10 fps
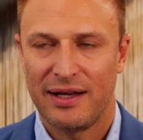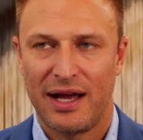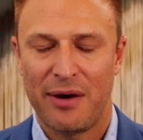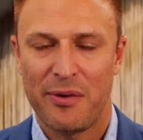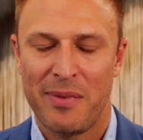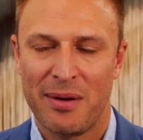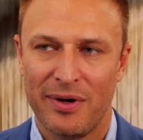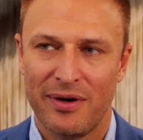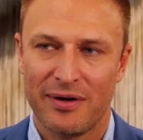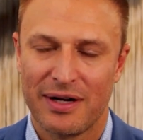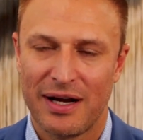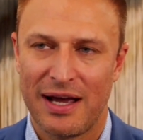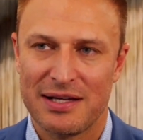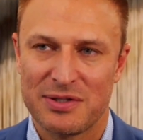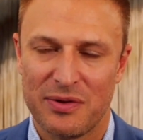I remember,
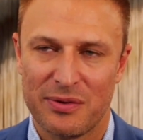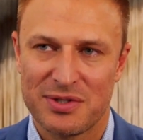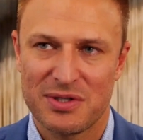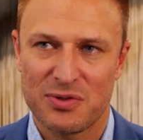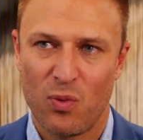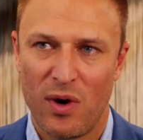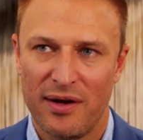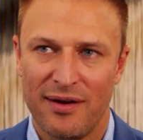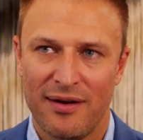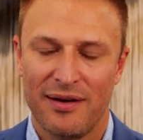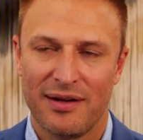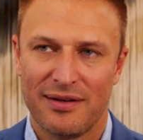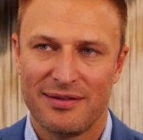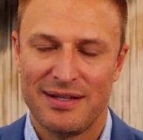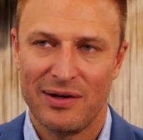guys, there was this one
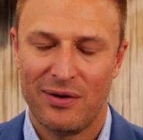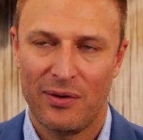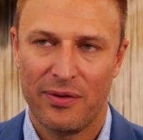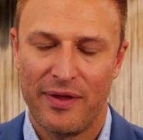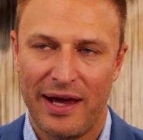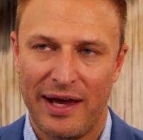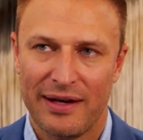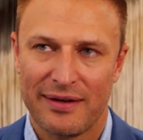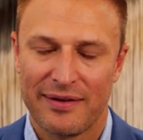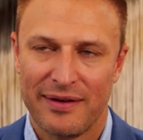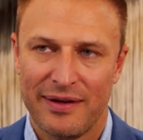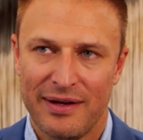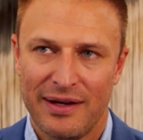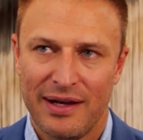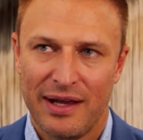deal that
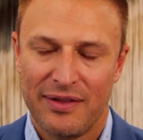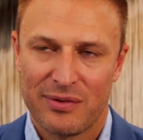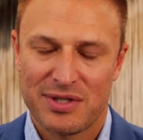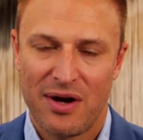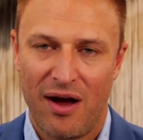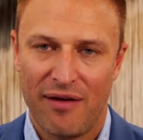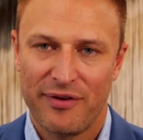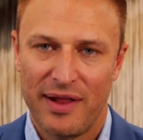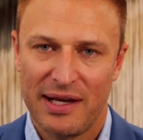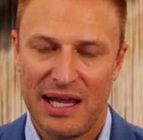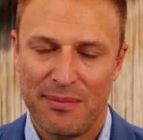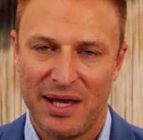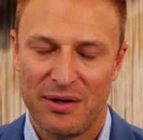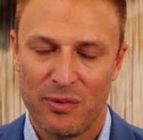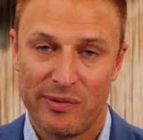there was an offer that came
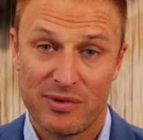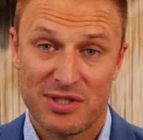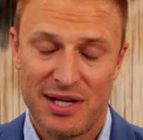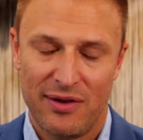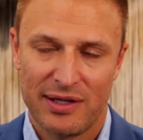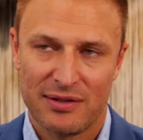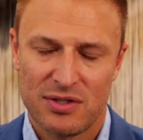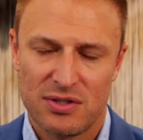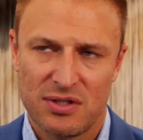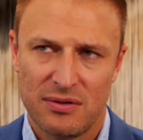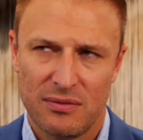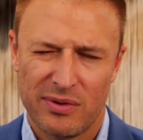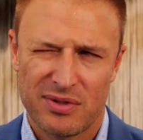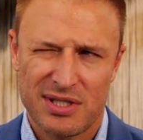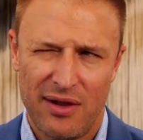in and we were
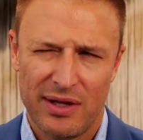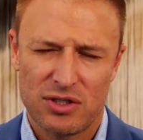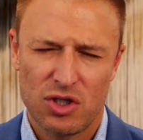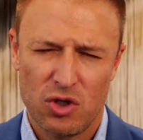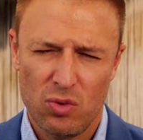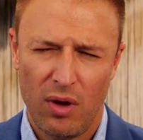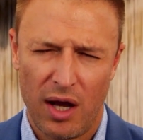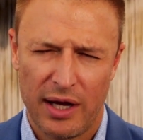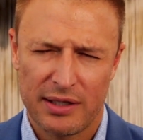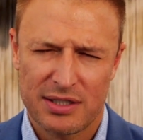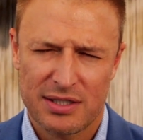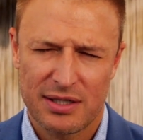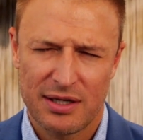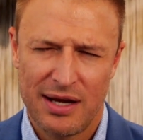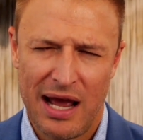selling 2 lots.
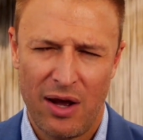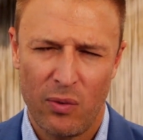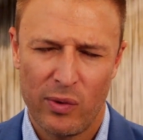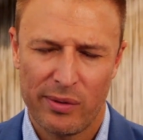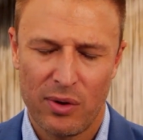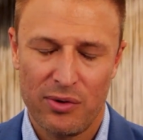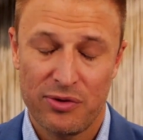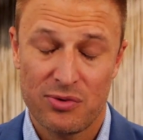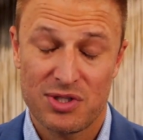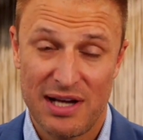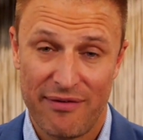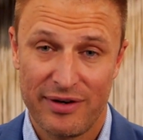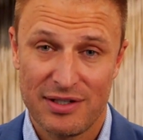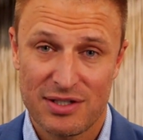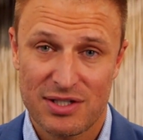Now we were going through
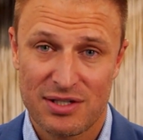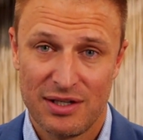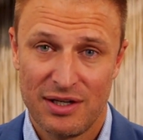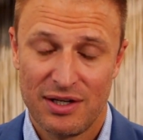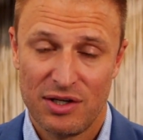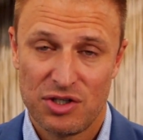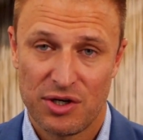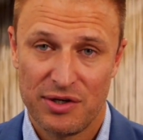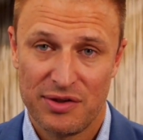severance during